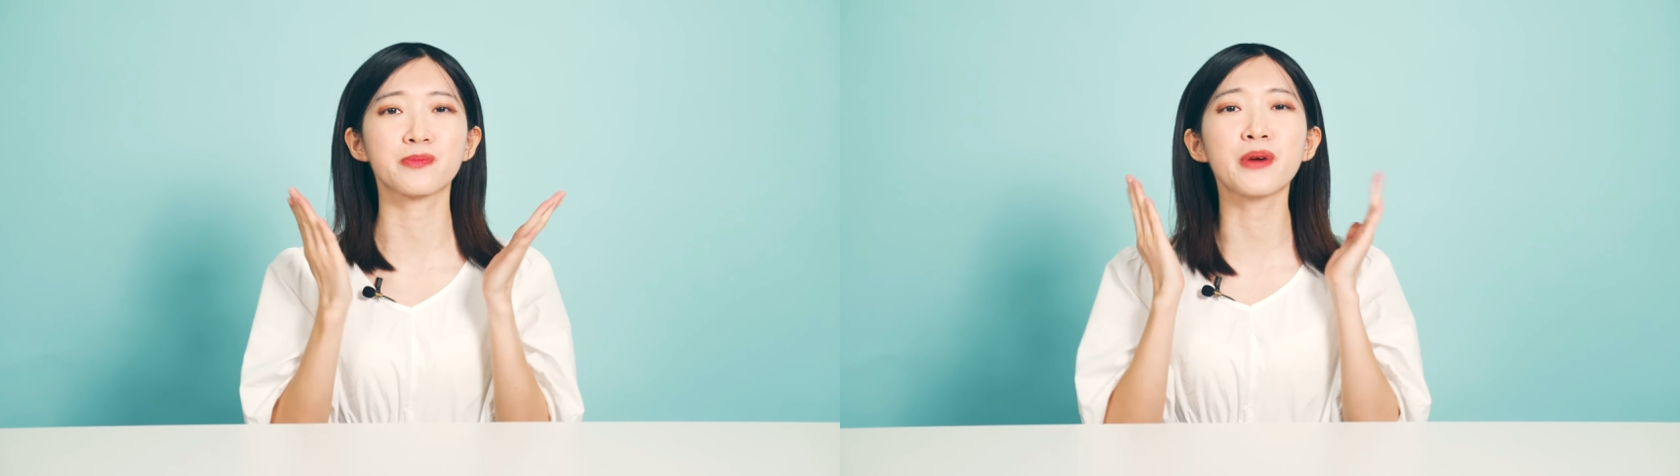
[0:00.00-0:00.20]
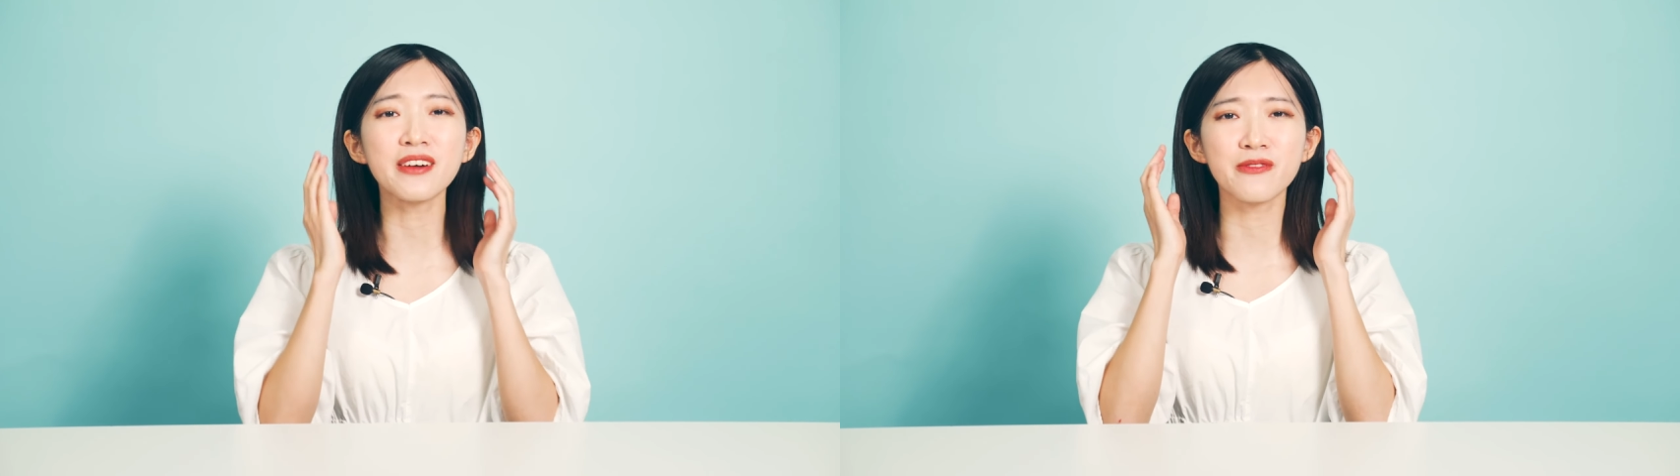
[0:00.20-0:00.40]

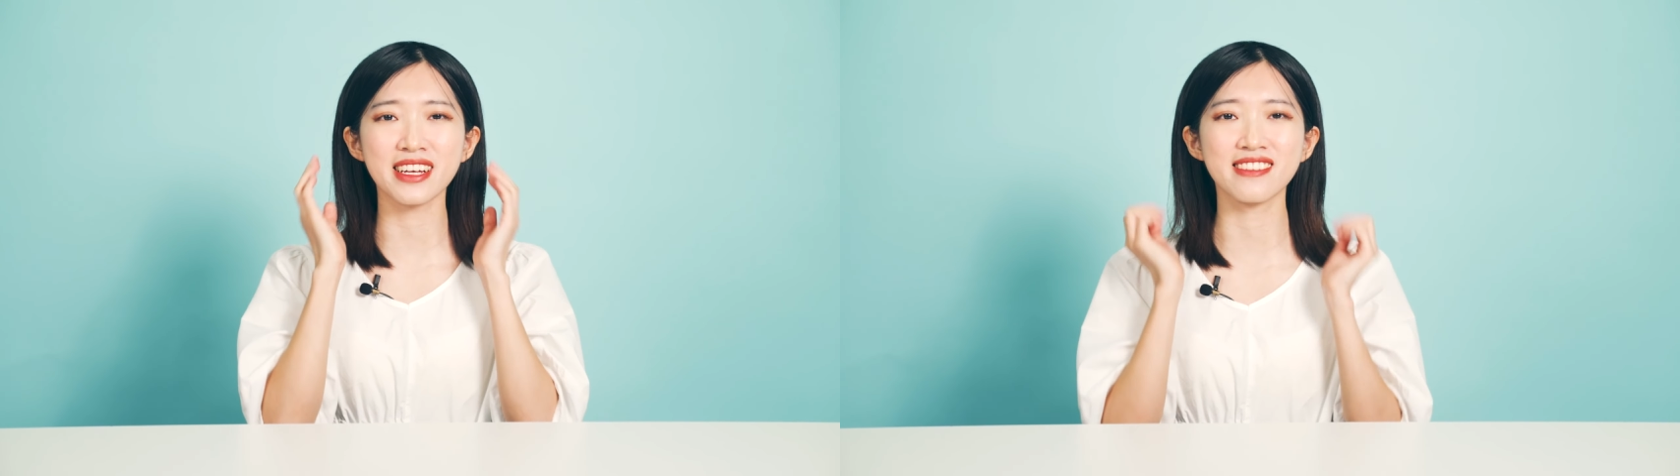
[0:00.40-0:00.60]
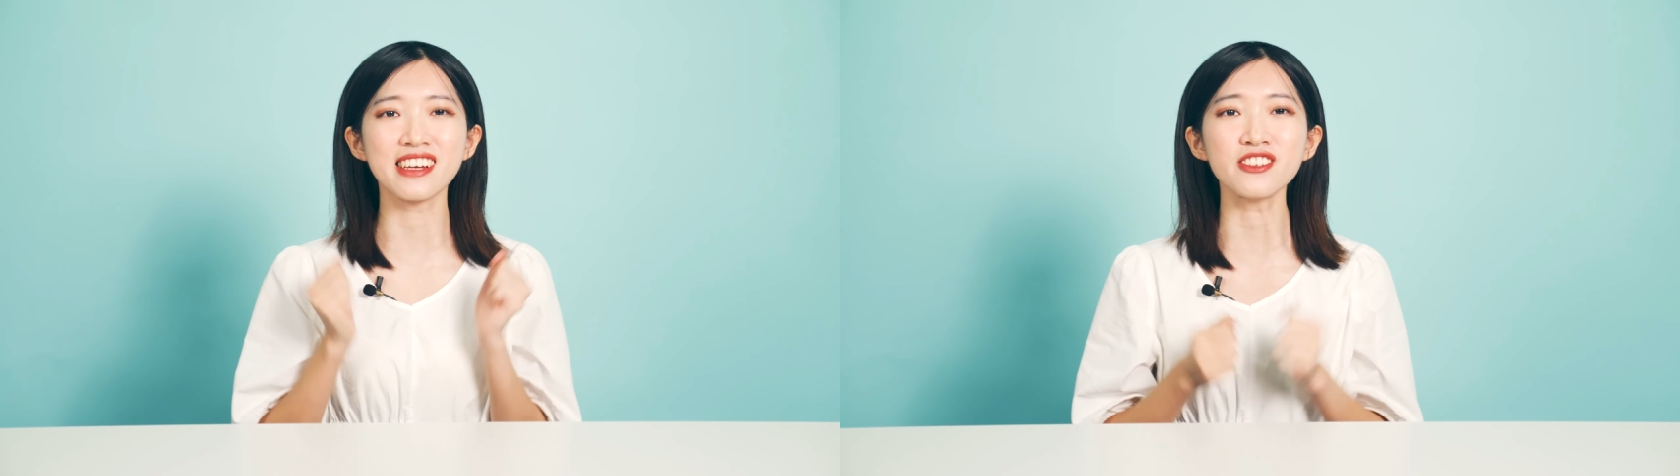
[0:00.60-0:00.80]
brand
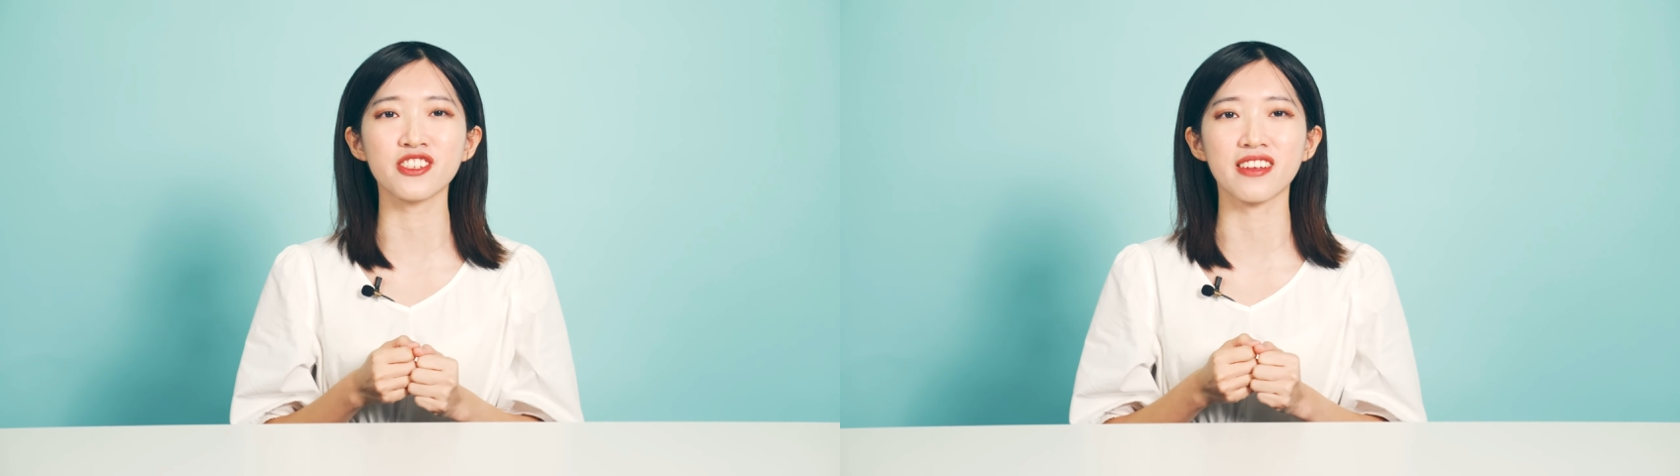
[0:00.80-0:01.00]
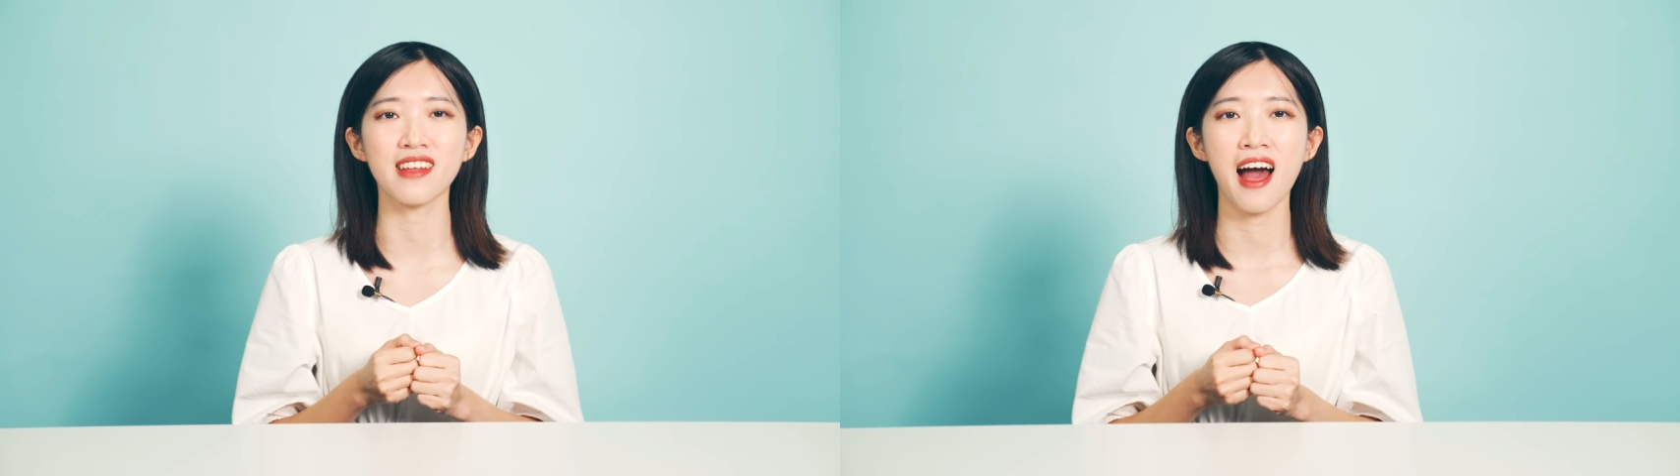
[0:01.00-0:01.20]
recognition.